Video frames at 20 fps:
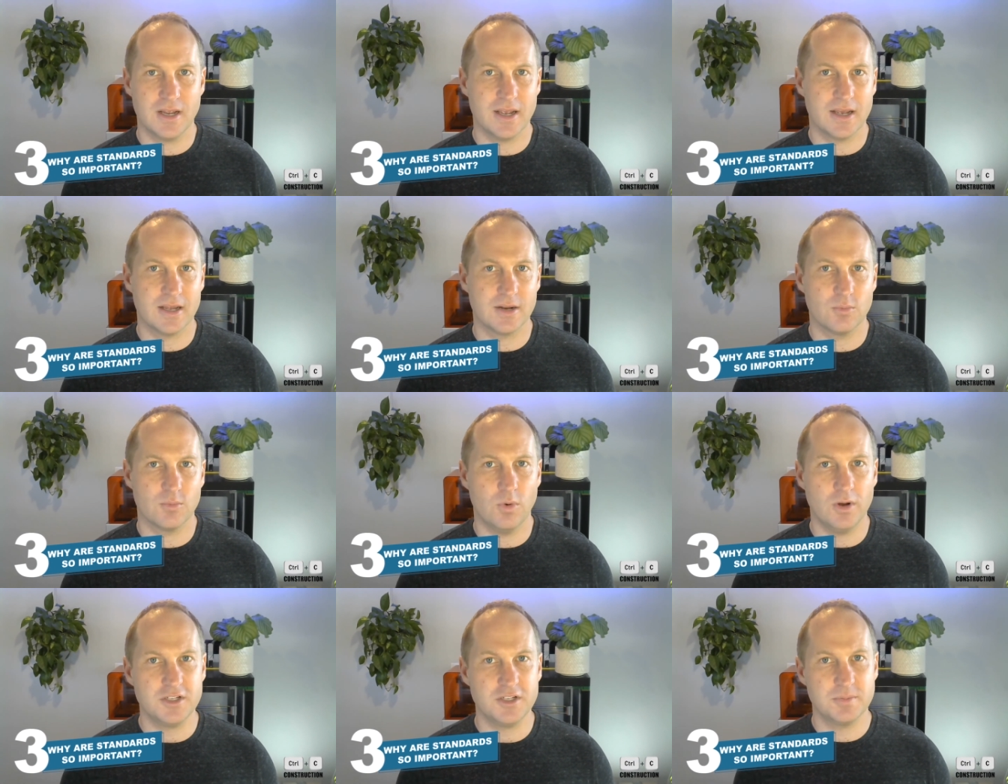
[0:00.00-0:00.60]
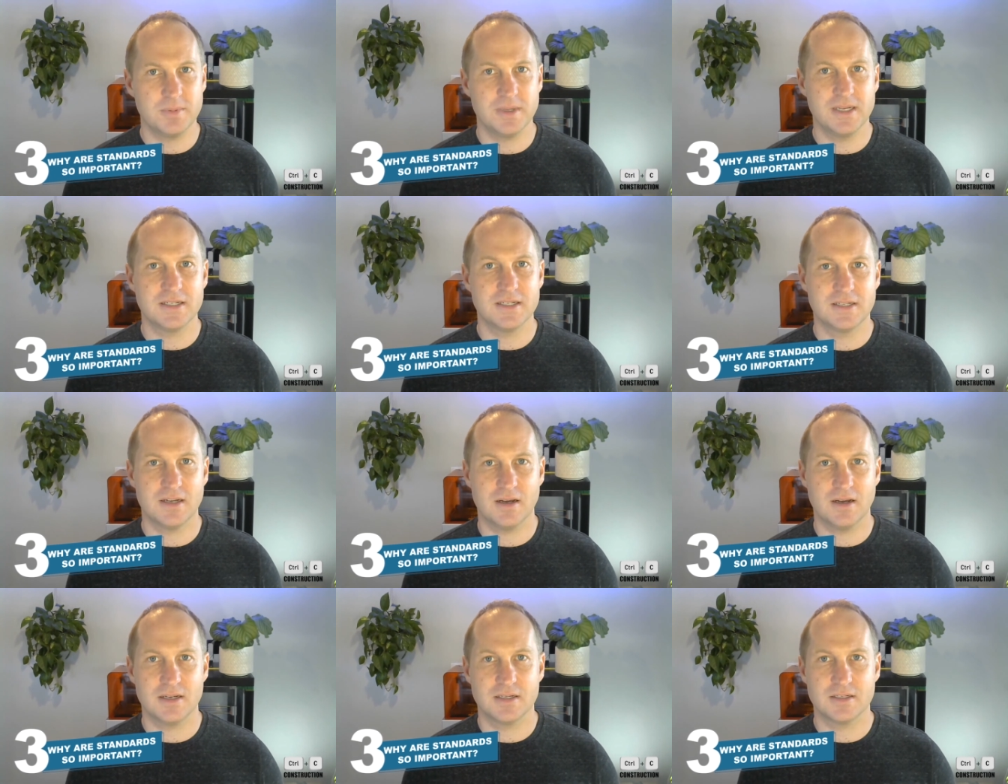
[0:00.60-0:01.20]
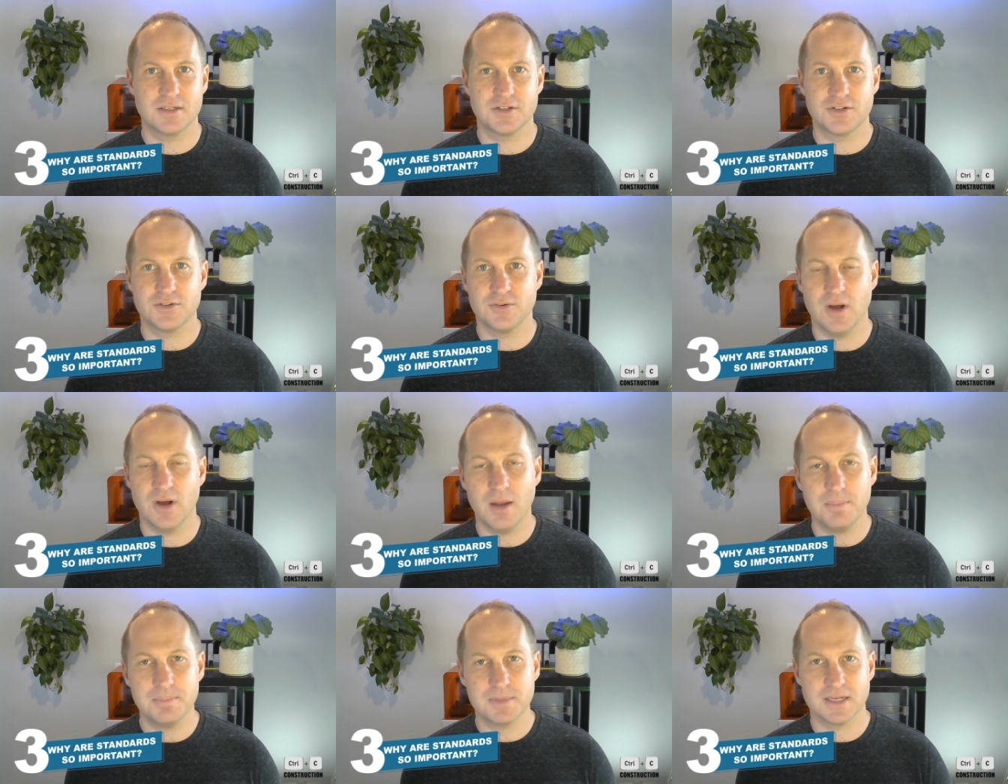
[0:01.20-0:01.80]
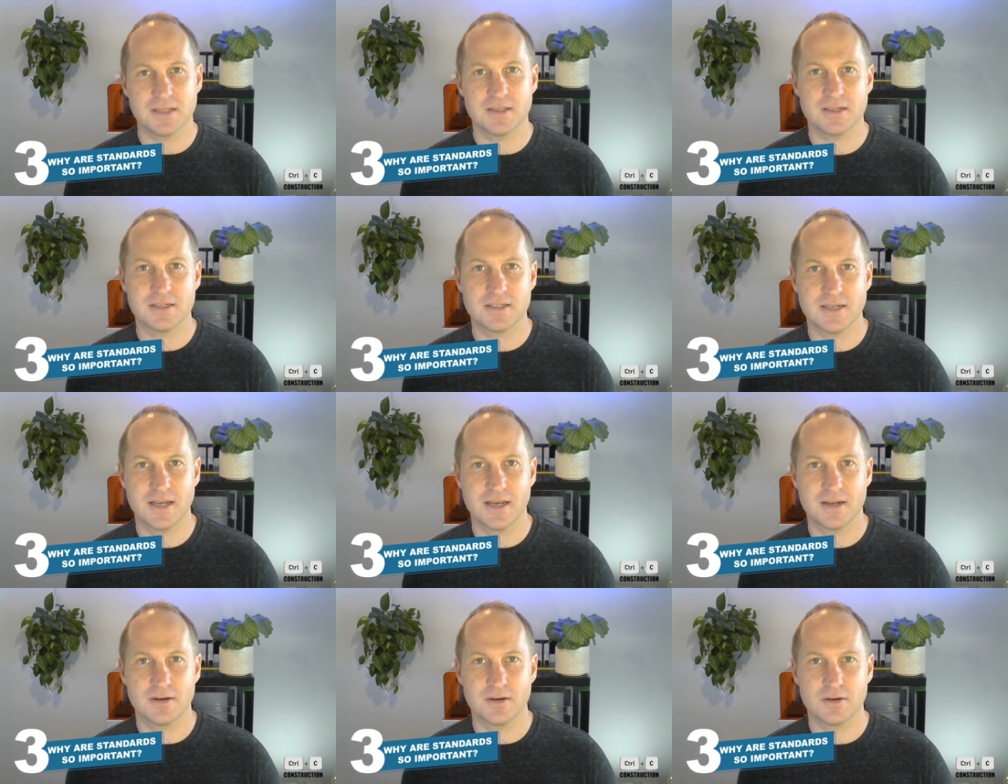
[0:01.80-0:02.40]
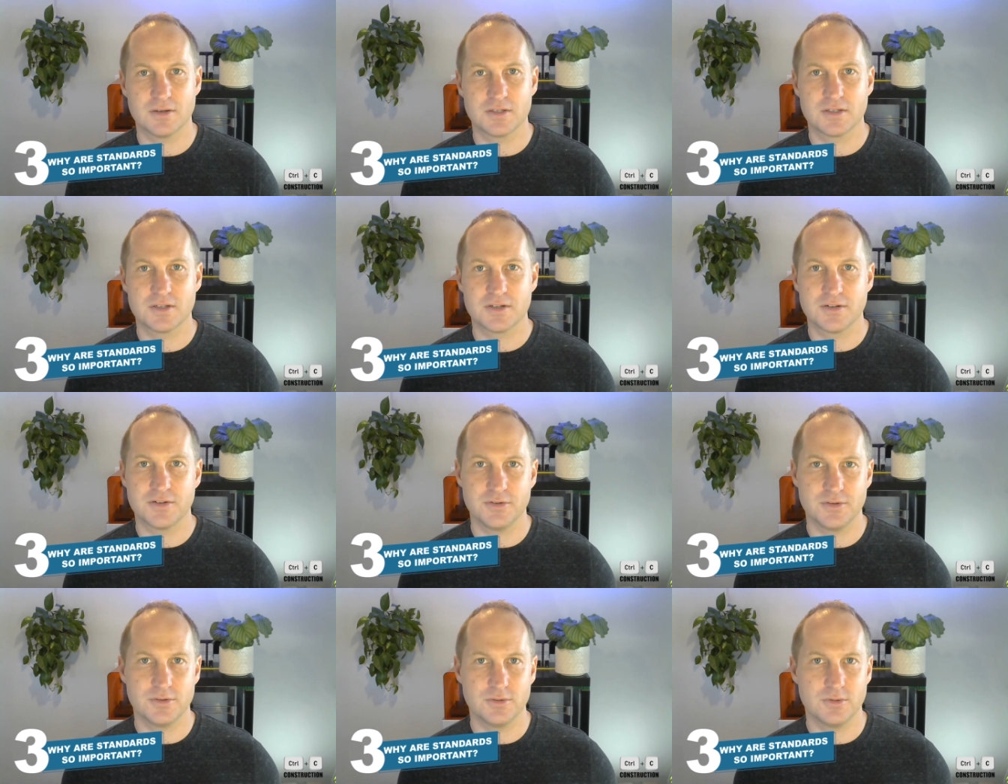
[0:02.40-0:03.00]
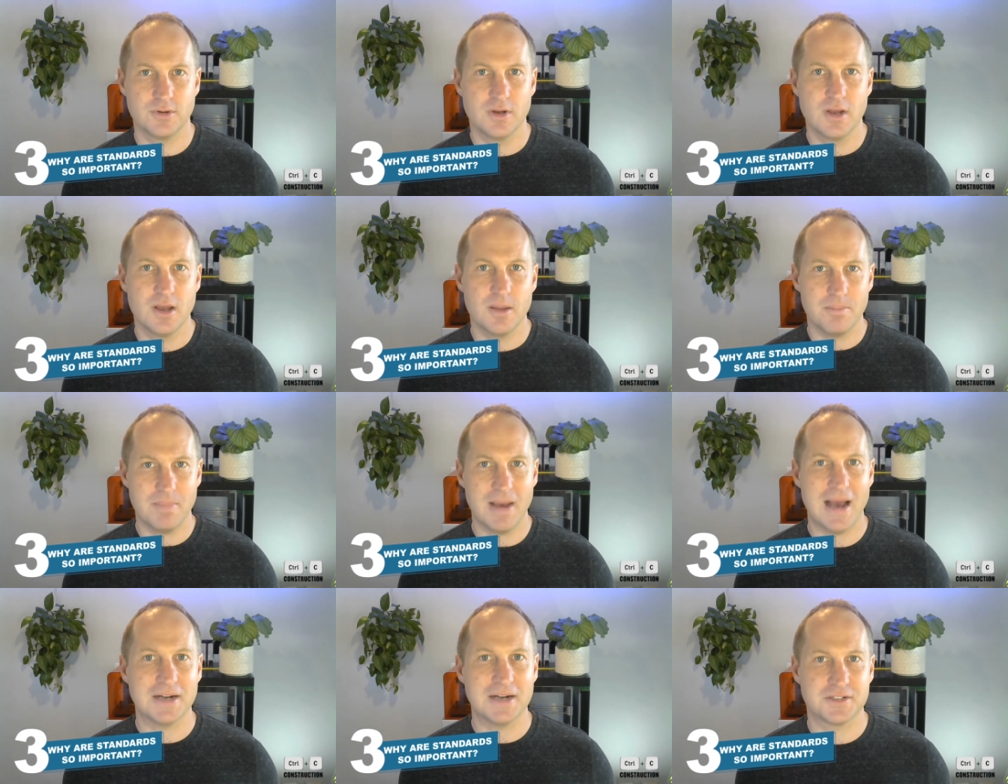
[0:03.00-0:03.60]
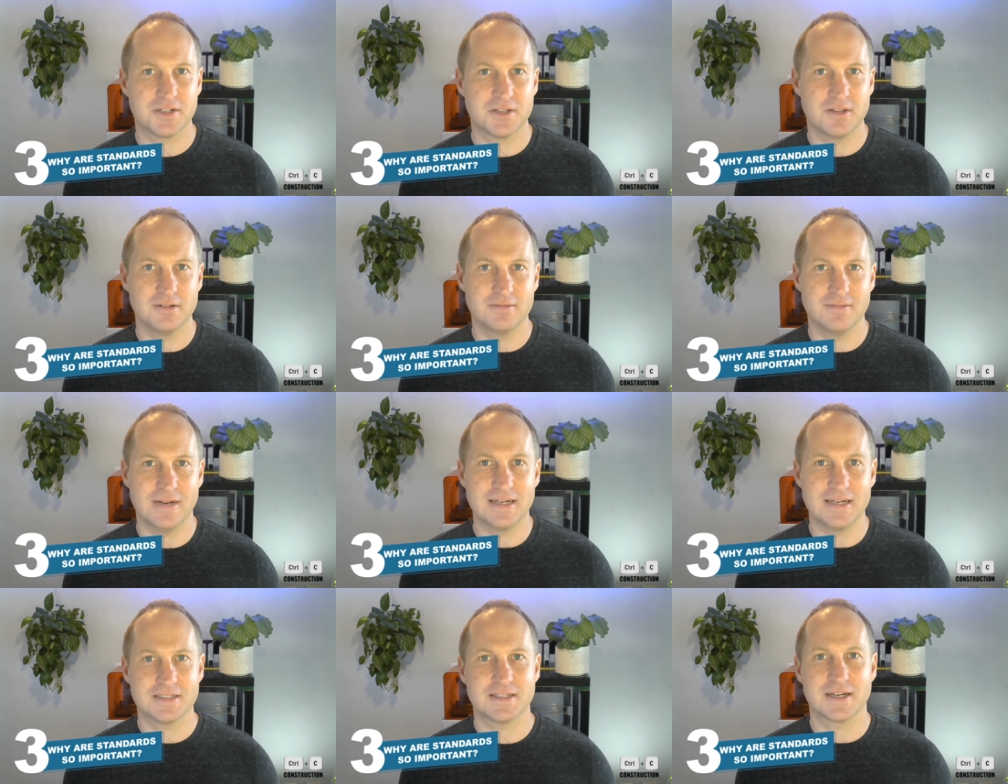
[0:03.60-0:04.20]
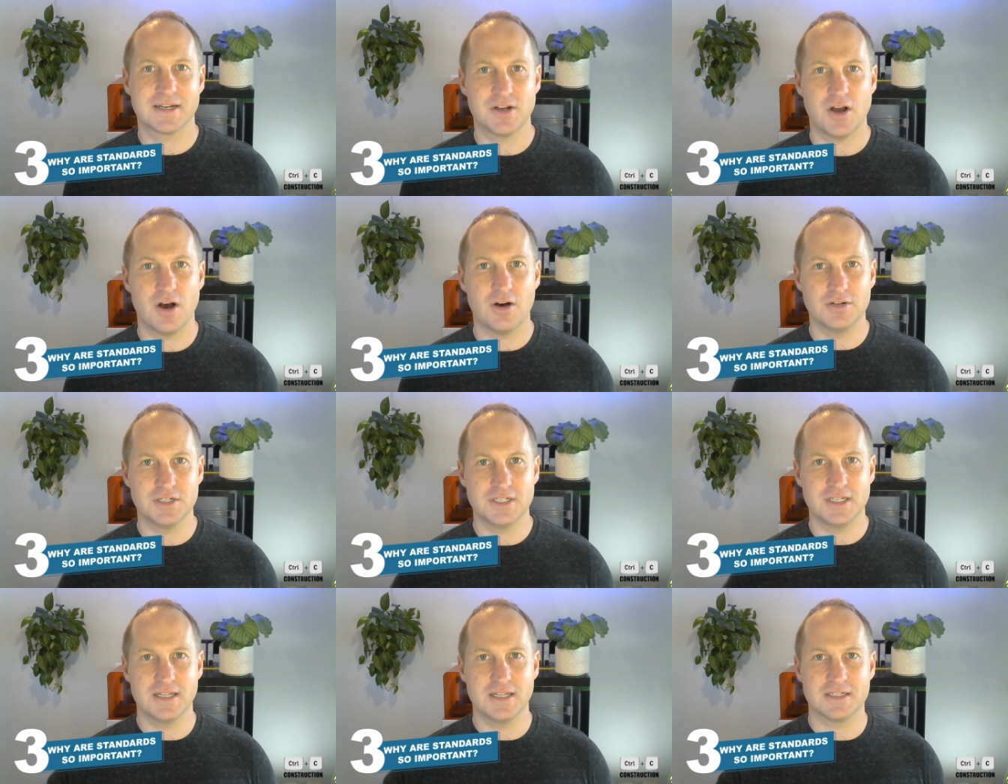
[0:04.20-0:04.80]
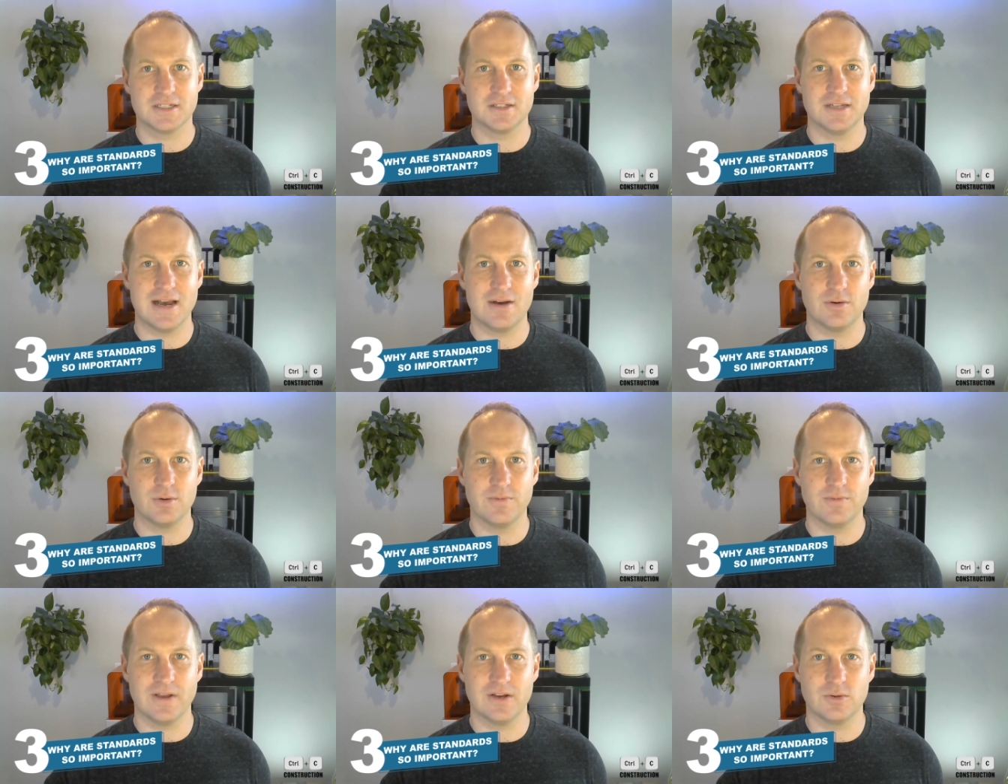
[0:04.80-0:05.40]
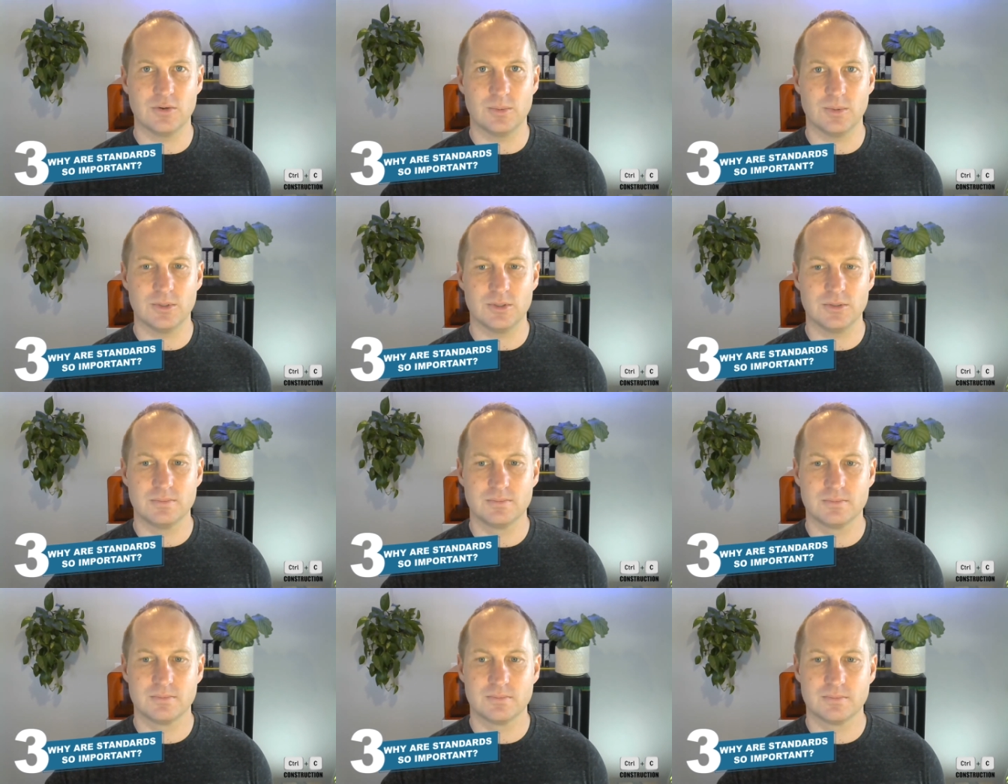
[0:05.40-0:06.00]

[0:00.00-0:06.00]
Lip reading: and what's being done to update the standards to match the latest technology that's now available?